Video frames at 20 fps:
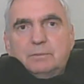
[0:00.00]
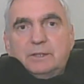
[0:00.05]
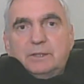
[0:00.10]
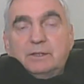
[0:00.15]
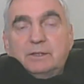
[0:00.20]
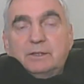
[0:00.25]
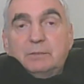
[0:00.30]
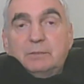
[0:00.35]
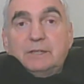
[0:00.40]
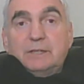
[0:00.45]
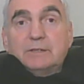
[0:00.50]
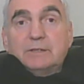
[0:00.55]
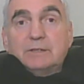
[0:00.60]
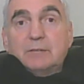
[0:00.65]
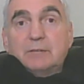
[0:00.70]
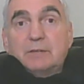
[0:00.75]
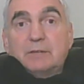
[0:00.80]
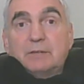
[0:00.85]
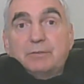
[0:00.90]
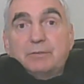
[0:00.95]
But in the
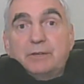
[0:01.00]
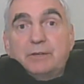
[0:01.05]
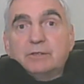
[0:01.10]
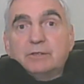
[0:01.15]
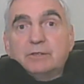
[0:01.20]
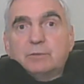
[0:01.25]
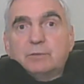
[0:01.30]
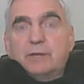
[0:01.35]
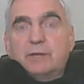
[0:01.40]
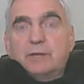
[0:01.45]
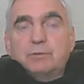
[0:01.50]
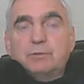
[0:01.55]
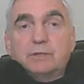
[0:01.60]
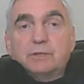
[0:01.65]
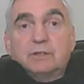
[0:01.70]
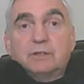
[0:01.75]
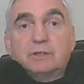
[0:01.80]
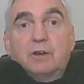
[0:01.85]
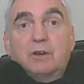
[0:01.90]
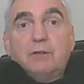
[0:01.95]
meantime, my first wife,
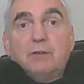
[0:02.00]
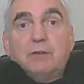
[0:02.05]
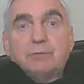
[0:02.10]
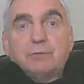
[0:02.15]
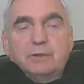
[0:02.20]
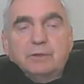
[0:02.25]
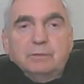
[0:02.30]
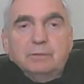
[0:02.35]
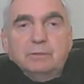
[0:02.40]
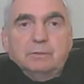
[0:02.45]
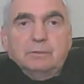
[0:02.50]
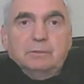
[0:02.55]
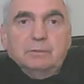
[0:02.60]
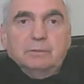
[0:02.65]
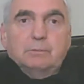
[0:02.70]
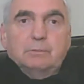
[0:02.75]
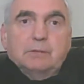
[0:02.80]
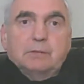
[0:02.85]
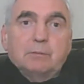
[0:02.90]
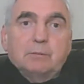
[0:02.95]
who had gone off for the
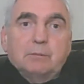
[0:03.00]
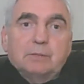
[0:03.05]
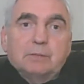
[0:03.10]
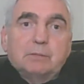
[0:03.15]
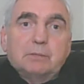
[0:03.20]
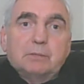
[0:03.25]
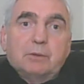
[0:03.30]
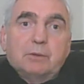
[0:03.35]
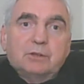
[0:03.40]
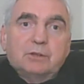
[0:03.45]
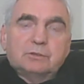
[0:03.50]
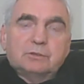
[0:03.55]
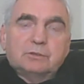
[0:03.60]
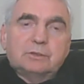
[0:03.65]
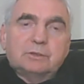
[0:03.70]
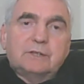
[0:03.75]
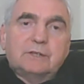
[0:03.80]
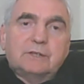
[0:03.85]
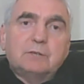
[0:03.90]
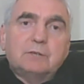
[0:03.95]
company boss,
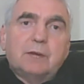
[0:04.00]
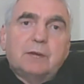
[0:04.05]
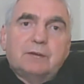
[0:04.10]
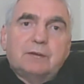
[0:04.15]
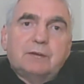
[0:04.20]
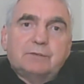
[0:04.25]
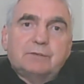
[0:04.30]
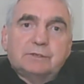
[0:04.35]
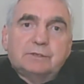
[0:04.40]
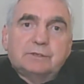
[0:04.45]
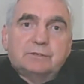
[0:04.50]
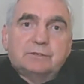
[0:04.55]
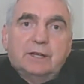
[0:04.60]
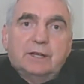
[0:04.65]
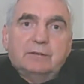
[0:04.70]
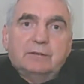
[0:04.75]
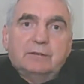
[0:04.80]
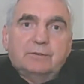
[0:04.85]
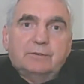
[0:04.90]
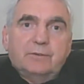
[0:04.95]
who had done well for
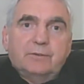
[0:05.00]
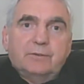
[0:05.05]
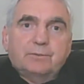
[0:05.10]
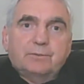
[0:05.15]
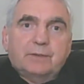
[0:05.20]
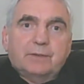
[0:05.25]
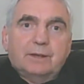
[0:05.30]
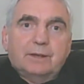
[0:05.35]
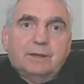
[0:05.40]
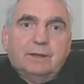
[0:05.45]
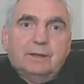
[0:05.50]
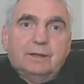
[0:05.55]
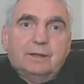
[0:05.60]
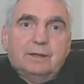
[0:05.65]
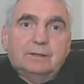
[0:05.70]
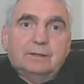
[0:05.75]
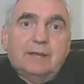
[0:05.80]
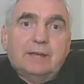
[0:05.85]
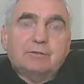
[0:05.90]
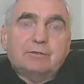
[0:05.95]
herself,
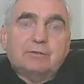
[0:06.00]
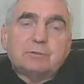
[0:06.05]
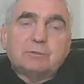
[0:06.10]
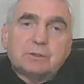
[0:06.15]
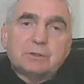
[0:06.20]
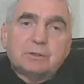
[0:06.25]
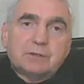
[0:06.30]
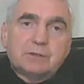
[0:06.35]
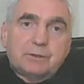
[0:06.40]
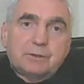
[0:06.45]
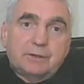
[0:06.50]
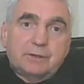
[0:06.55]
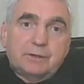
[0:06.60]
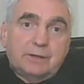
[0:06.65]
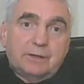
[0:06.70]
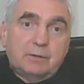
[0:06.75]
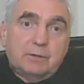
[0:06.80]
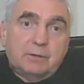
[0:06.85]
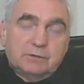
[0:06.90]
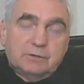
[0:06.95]
and left me with
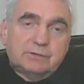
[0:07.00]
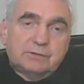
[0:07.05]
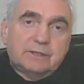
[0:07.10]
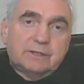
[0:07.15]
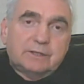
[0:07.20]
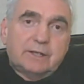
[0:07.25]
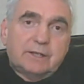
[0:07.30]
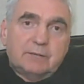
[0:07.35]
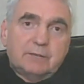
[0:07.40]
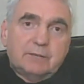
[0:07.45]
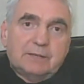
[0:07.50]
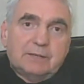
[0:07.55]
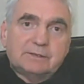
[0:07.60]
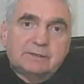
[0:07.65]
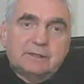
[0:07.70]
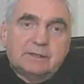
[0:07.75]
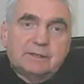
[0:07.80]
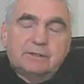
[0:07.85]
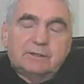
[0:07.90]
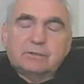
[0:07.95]
nothing, now was trying to claim my
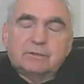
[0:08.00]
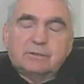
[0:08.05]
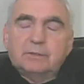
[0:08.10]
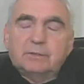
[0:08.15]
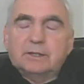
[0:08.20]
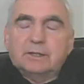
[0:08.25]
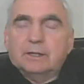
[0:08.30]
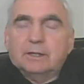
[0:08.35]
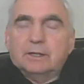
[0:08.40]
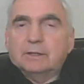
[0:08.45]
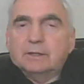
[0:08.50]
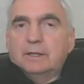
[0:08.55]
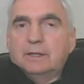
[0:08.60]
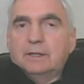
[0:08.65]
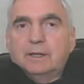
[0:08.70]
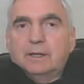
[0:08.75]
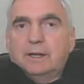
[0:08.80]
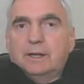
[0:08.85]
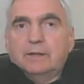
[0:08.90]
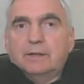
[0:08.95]
redundancy money.
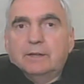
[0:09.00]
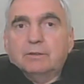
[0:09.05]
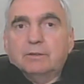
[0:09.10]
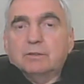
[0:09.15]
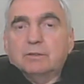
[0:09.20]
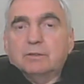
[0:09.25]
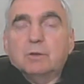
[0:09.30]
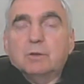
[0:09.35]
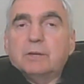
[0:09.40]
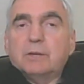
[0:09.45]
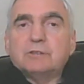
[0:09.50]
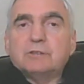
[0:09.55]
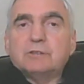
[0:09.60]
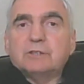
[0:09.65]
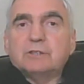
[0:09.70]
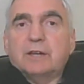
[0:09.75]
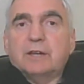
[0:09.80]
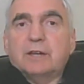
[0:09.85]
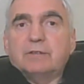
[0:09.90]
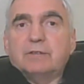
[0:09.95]
And I thought, no way is
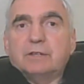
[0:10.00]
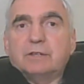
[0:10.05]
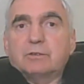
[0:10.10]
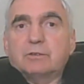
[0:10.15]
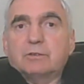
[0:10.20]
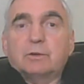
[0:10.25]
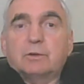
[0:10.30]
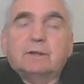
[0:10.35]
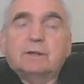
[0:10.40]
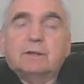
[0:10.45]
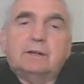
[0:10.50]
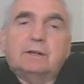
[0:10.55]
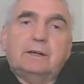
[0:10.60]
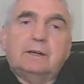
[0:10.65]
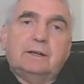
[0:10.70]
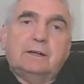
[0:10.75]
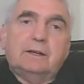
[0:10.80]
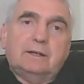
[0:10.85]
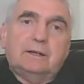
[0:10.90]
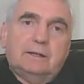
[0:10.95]
she having it. So
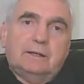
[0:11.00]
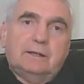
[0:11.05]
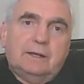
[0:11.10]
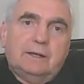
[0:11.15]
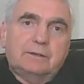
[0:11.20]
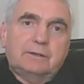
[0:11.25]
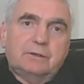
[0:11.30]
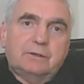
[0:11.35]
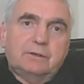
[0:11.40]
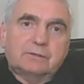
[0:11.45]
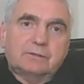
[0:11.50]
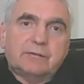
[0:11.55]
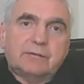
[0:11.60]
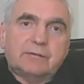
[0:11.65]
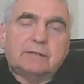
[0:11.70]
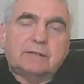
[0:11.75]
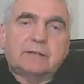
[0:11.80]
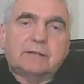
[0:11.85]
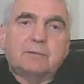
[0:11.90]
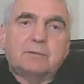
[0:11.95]
I thought,
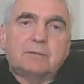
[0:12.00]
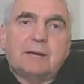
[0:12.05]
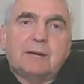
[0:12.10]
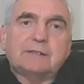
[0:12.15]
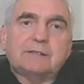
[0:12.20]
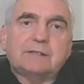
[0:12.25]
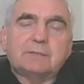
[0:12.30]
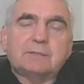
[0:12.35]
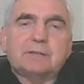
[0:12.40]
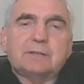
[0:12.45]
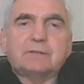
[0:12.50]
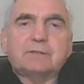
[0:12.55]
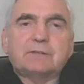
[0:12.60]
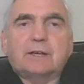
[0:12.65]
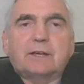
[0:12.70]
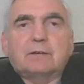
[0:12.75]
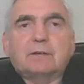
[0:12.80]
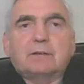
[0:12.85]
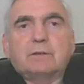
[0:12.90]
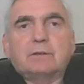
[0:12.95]
right, I'll marry my
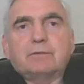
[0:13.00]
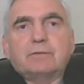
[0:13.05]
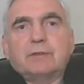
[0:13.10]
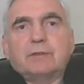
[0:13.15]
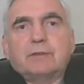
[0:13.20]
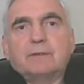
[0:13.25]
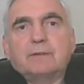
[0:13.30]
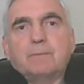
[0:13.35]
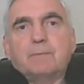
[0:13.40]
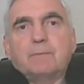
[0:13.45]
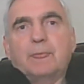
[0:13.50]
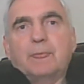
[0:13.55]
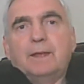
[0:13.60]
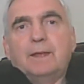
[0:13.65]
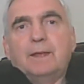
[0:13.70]
second wife then.